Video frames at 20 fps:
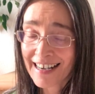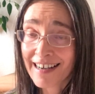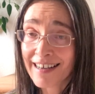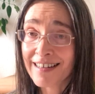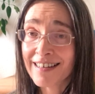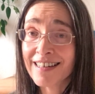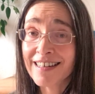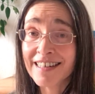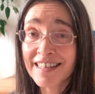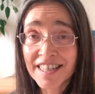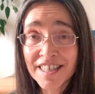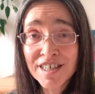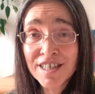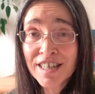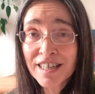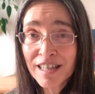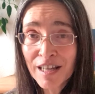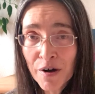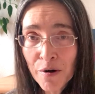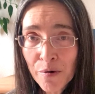And this
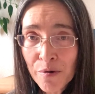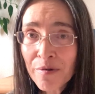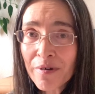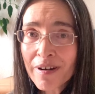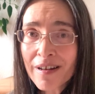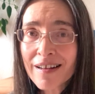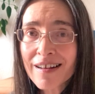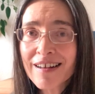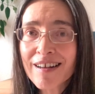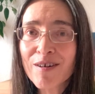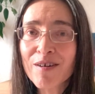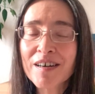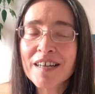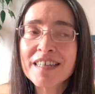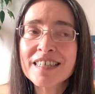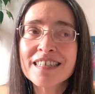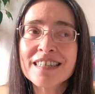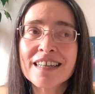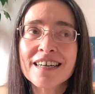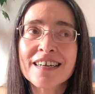alone
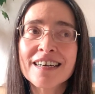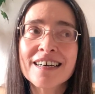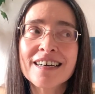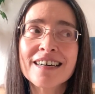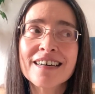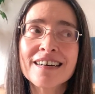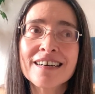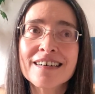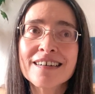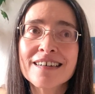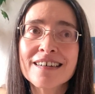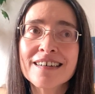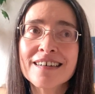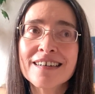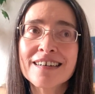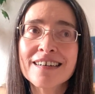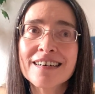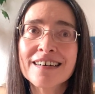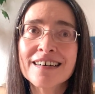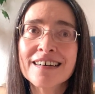is like
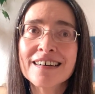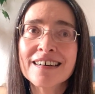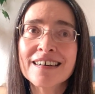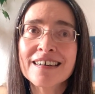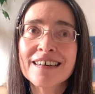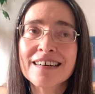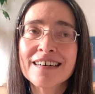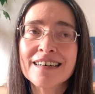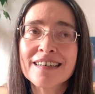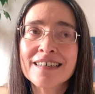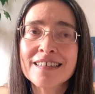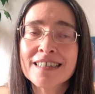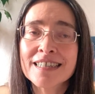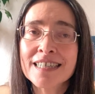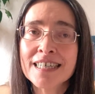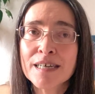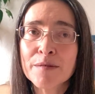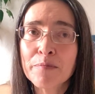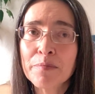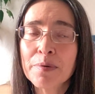a
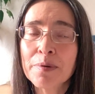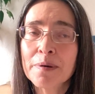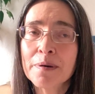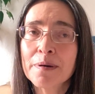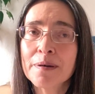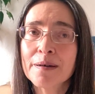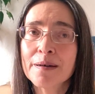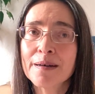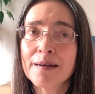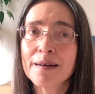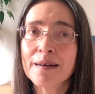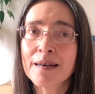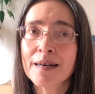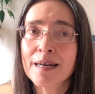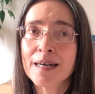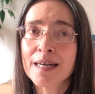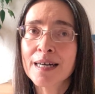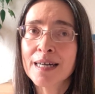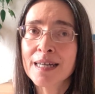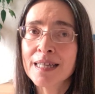tip
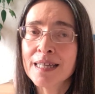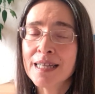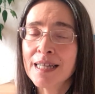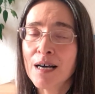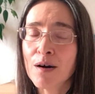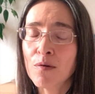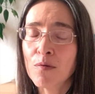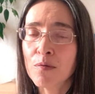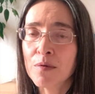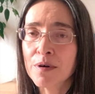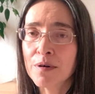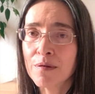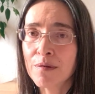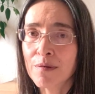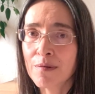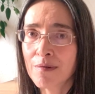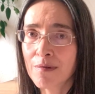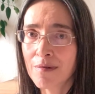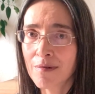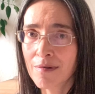that
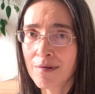will